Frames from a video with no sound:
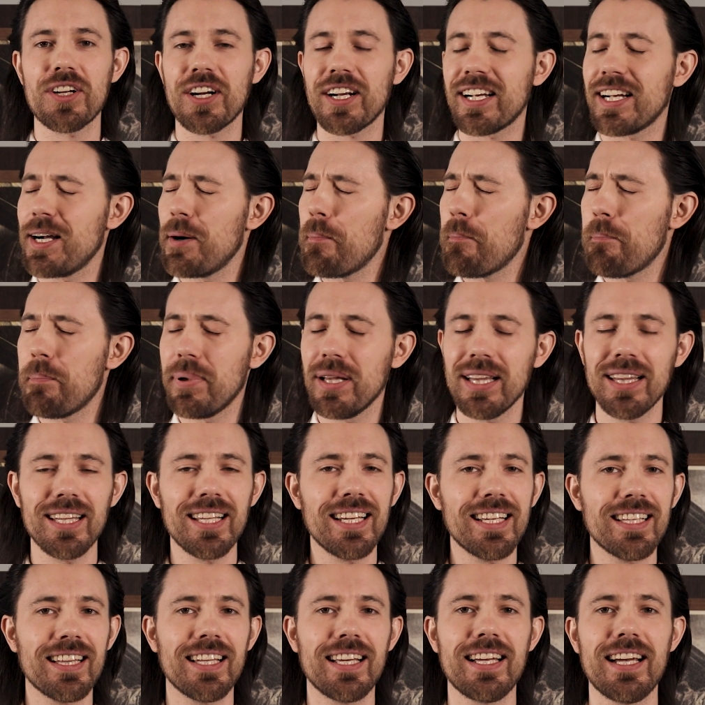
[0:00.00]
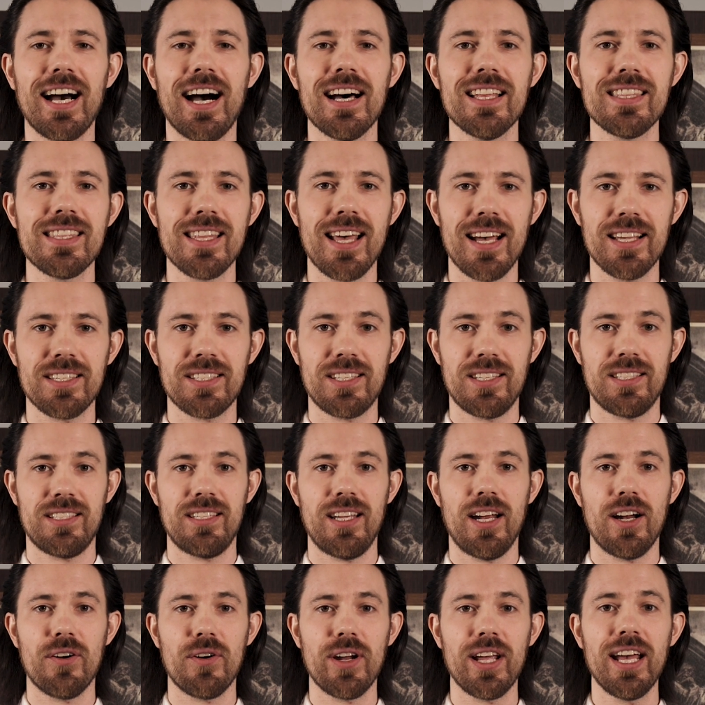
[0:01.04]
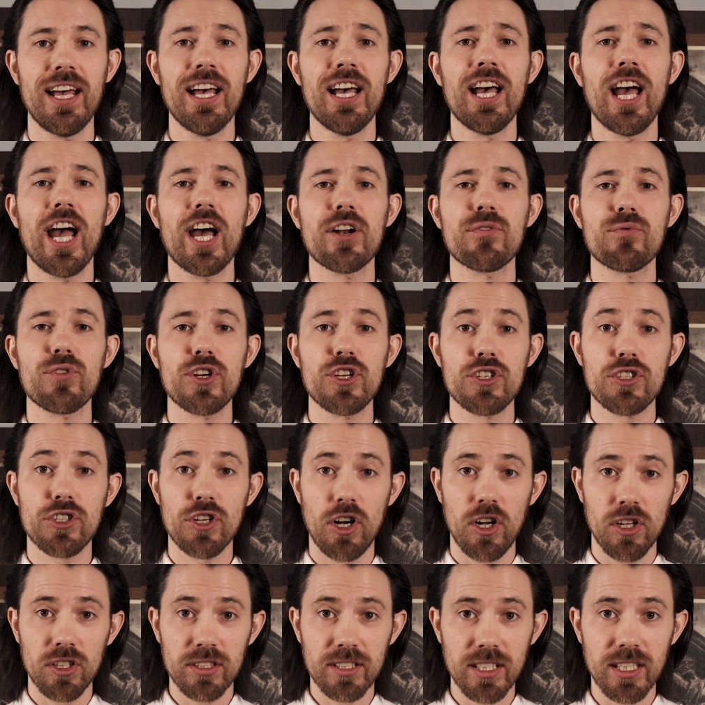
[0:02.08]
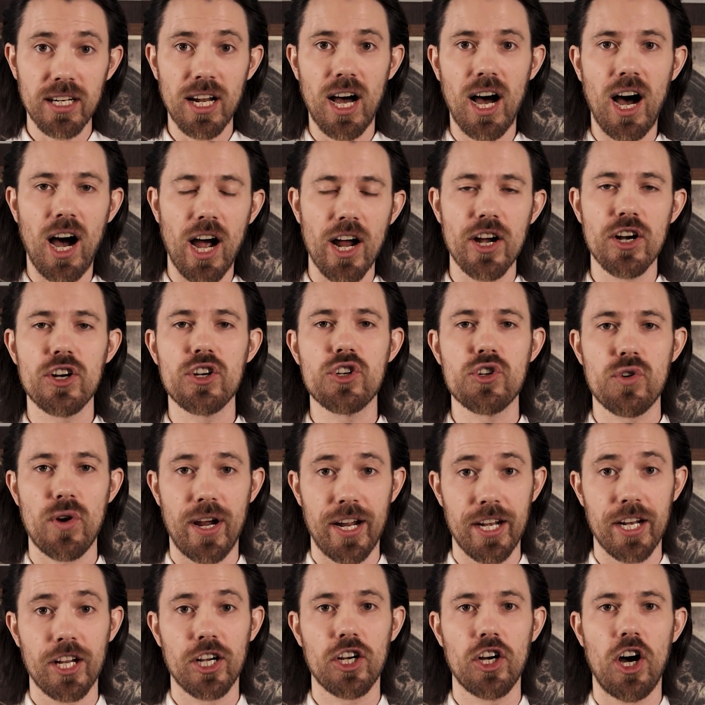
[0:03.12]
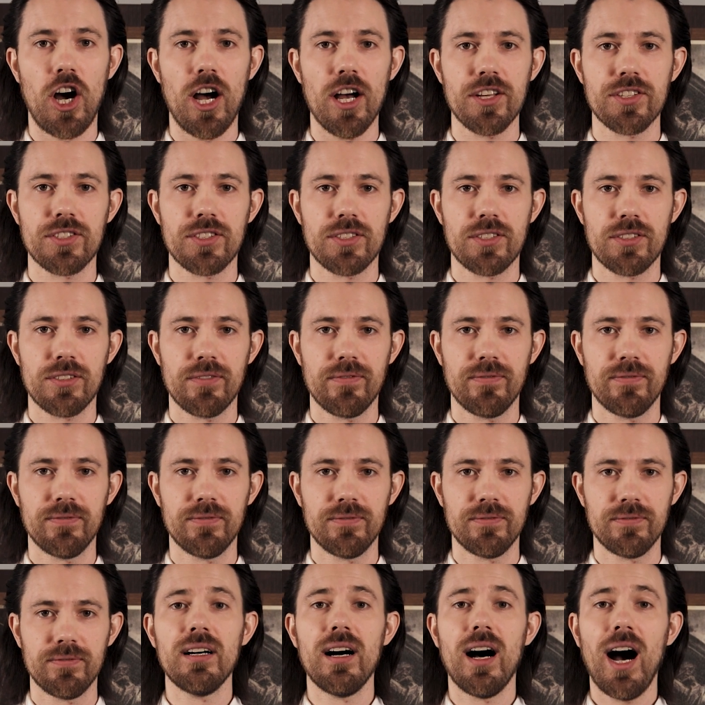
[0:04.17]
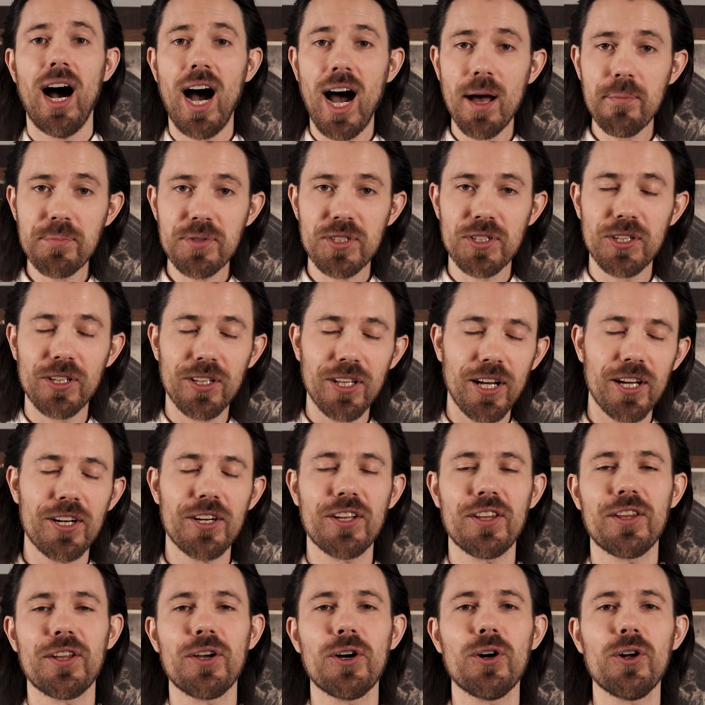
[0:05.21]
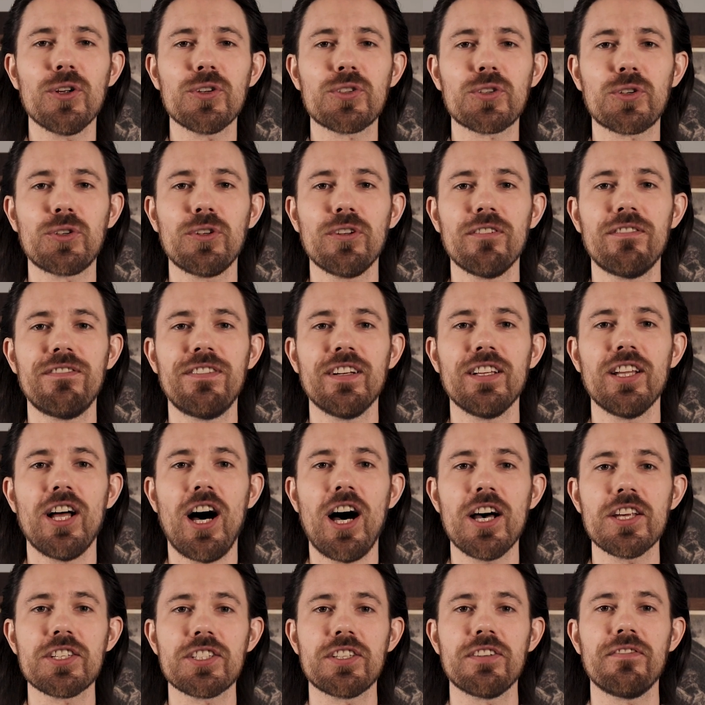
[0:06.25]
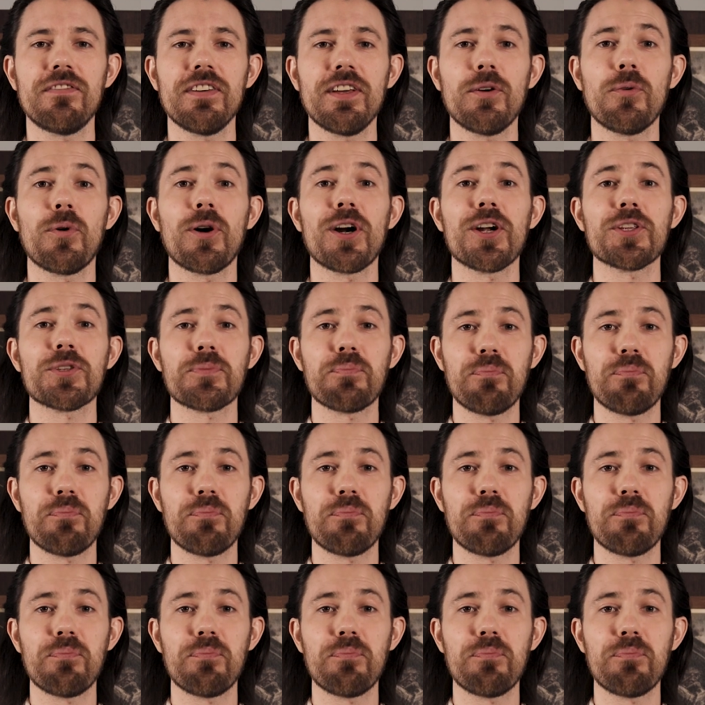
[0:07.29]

are completely unnecessary and result in higher training costs. I'm still under the old school philosophy where it's